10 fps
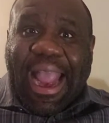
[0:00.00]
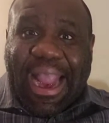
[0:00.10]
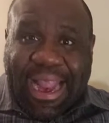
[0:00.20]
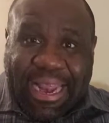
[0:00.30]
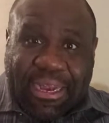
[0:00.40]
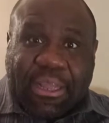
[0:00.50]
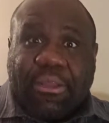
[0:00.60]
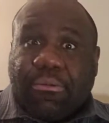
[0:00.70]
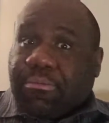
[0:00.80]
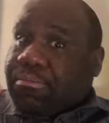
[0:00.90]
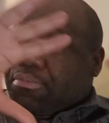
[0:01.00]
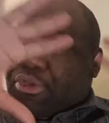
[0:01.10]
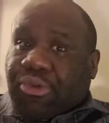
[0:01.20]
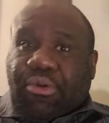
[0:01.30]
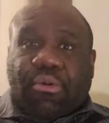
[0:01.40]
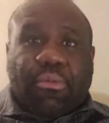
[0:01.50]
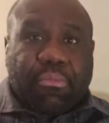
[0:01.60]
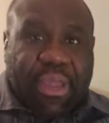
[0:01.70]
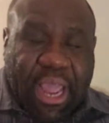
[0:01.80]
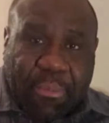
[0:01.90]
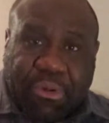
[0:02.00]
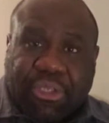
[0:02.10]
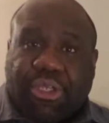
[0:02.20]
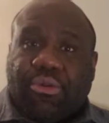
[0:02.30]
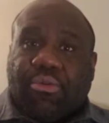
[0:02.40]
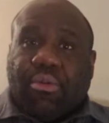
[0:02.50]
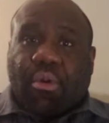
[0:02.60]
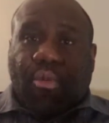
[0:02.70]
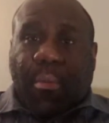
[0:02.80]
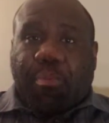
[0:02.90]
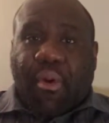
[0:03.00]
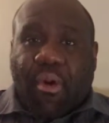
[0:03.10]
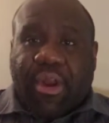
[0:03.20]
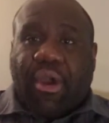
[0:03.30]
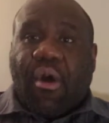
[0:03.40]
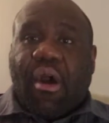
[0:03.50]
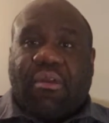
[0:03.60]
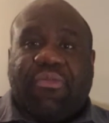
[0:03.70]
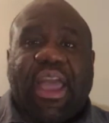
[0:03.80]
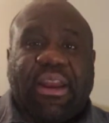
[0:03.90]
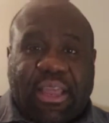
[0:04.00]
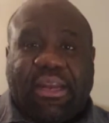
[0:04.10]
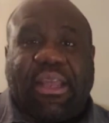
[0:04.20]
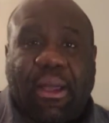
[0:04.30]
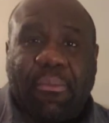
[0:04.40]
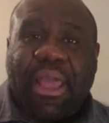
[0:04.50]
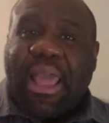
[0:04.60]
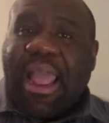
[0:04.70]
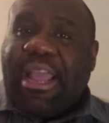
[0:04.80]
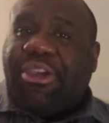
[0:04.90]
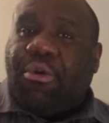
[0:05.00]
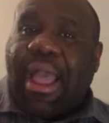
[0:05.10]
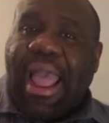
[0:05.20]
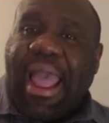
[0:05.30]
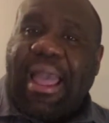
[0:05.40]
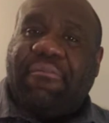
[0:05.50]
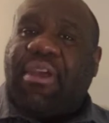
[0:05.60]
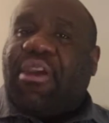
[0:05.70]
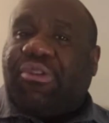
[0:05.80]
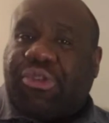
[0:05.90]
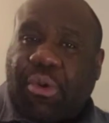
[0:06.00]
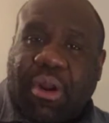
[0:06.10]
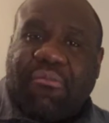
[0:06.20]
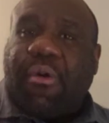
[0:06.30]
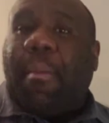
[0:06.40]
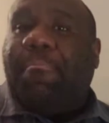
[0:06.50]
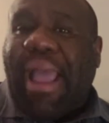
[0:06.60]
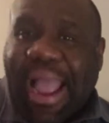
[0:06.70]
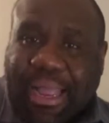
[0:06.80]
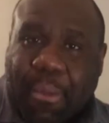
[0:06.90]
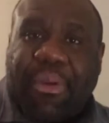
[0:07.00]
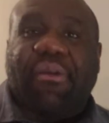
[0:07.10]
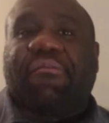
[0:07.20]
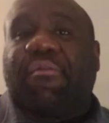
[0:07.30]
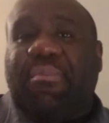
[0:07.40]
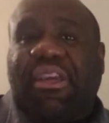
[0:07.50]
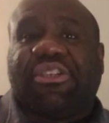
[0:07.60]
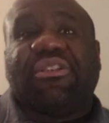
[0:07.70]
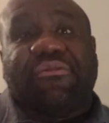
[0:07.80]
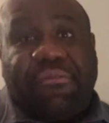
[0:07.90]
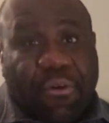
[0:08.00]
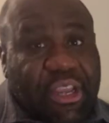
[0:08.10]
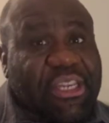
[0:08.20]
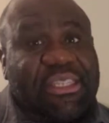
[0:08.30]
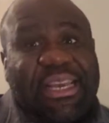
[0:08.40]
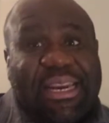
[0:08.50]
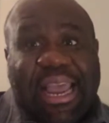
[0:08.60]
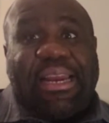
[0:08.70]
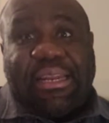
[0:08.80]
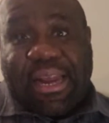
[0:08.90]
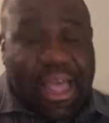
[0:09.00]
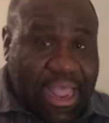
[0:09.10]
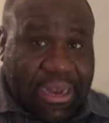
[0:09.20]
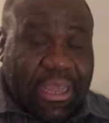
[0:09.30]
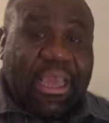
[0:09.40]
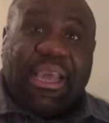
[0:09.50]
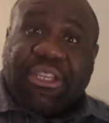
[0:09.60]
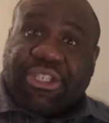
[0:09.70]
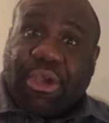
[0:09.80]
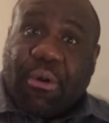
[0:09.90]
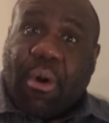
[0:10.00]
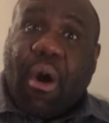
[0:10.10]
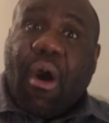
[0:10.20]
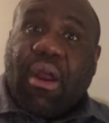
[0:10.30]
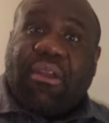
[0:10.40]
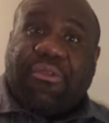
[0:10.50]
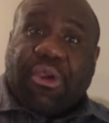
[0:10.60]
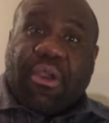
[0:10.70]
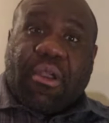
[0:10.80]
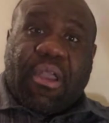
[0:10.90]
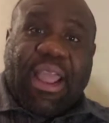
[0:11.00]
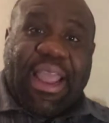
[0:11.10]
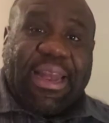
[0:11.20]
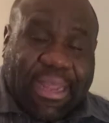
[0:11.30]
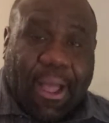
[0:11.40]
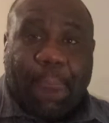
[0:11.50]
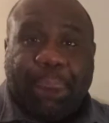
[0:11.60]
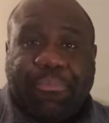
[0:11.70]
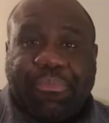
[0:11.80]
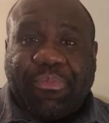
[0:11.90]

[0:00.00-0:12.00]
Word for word: and you'll be able to report all of that income, and you'll have sort of backup information for your 1099. So all of your income